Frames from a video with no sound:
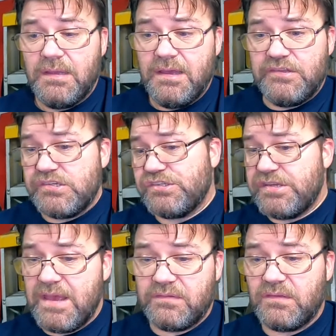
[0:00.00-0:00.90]
and just
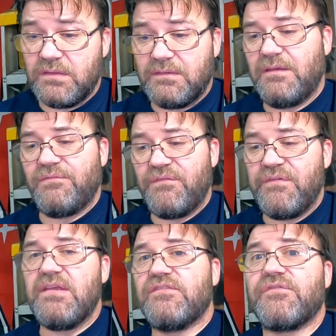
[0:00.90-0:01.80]
test it to see if it
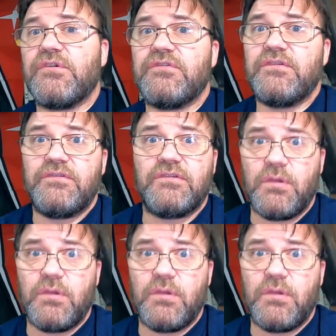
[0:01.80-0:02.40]
fits versus